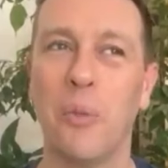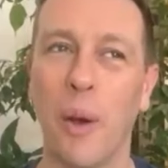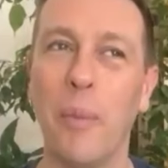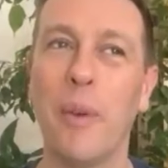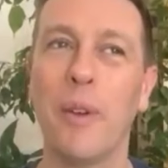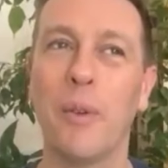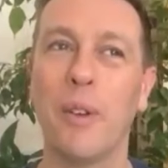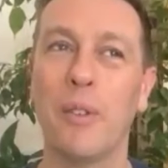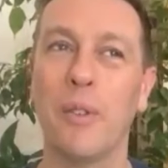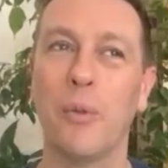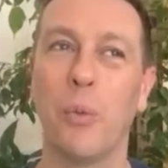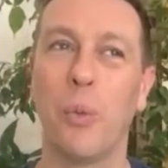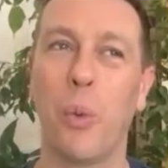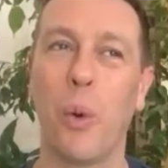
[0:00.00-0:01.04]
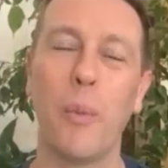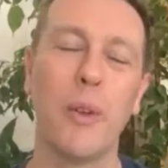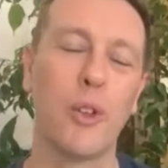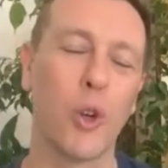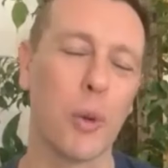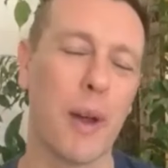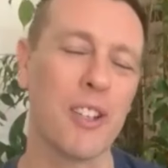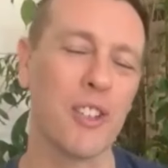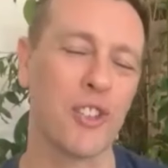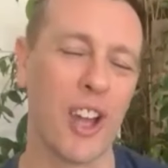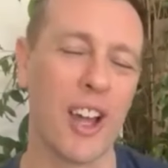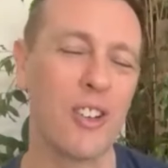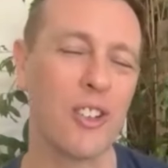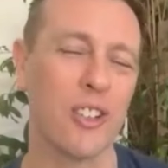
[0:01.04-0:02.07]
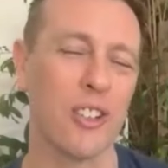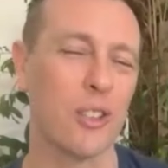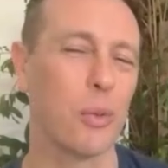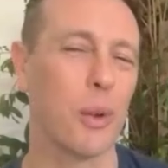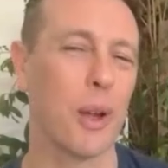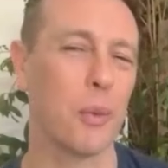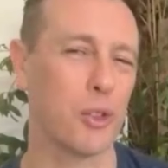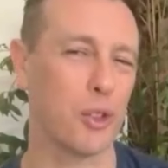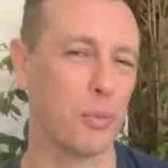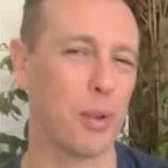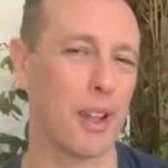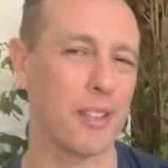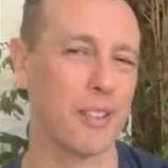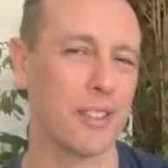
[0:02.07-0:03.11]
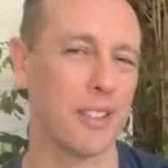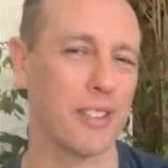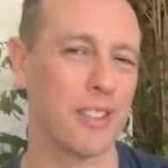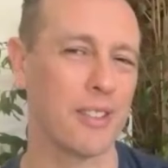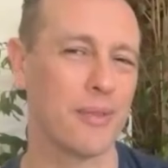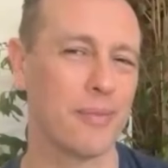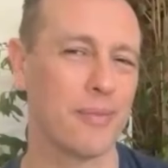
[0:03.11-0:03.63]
When we talk about chakras, where would you place it?